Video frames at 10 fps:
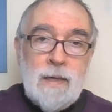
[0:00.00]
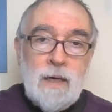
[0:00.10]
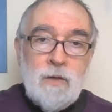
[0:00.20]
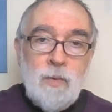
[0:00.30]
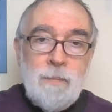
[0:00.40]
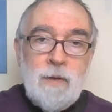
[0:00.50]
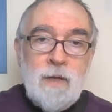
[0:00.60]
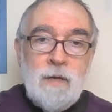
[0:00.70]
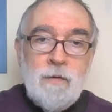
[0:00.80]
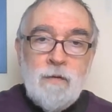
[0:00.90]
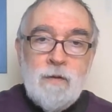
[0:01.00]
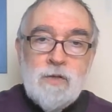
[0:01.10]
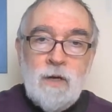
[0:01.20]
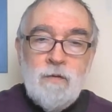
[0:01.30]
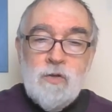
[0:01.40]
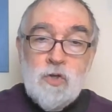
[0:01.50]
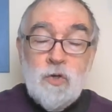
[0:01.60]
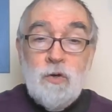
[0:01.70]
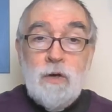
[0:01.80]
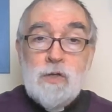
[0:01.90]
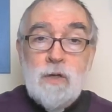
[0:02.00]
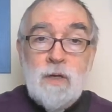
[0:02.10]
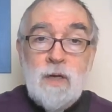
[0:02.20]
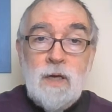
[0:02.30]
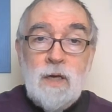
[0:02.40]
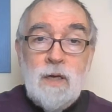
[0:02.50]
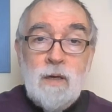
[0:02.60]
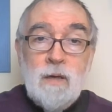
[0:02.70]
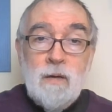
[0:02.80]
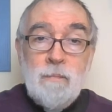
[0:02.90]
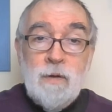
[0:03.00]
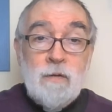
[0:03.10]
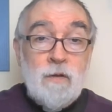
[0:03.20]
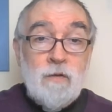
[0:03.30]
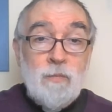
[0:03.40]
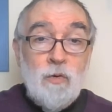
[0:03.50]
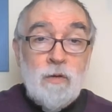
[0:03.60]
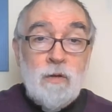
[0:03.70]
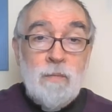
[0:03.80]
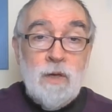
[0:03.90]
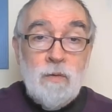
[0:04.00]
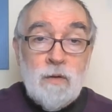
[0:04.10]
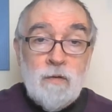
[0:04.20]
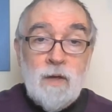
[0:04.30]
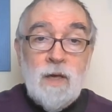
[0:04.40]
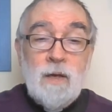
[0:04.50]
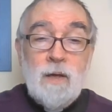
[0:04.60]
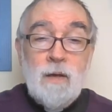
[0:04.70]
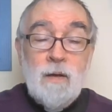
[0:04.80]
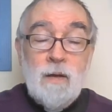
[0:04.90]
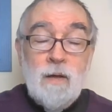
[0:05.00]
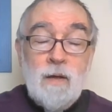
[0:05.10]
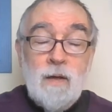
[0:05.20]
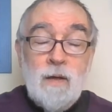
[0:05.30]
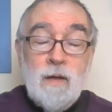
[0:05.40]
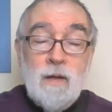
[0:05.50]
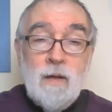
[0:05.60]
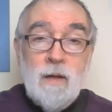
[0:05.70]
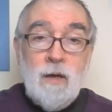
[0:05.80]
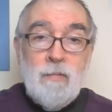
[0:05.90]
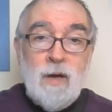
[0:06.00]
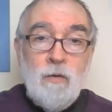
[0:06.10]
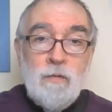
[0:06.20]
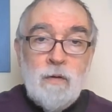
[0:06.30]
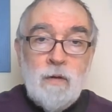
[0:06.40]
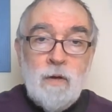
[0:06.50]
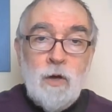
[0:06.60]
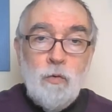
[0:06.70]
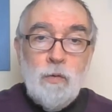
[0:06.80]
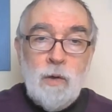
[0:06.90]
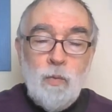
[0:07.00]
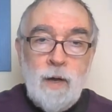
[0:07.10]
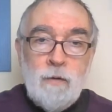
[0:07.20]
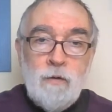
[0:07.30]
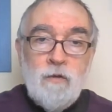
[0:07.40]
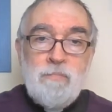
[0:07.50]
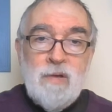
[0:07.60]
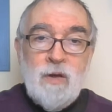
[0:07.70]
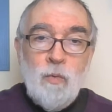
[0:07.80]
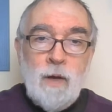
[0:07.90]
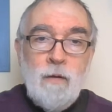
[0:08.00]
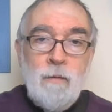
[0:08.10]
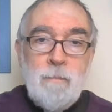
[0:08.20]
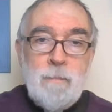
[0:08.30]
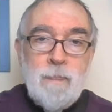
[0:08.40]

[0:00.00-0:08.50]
And we believe at St Chad's Church that he built his small community around a holy well, a spring well,